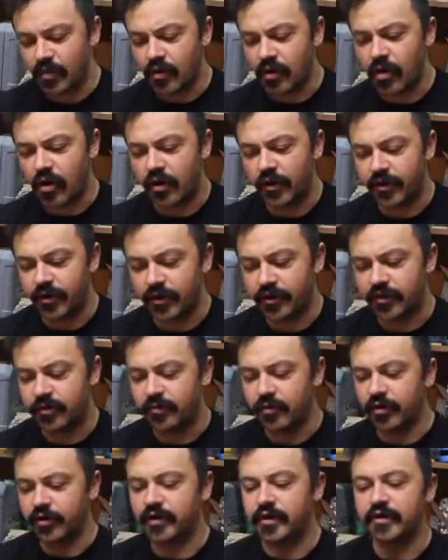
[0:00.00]
Unlike a
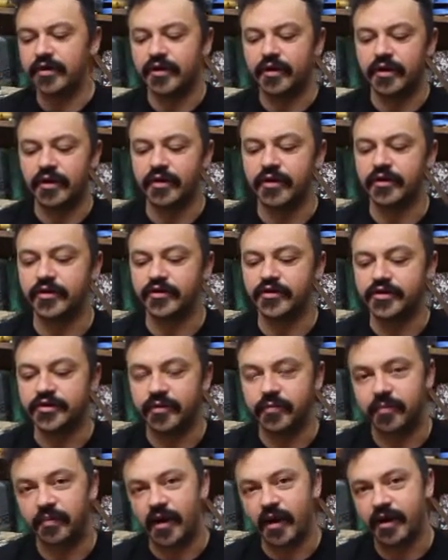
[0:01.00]
marking gauge, the
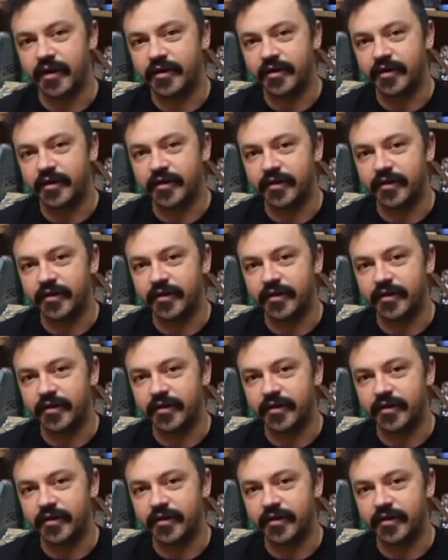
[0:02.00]
body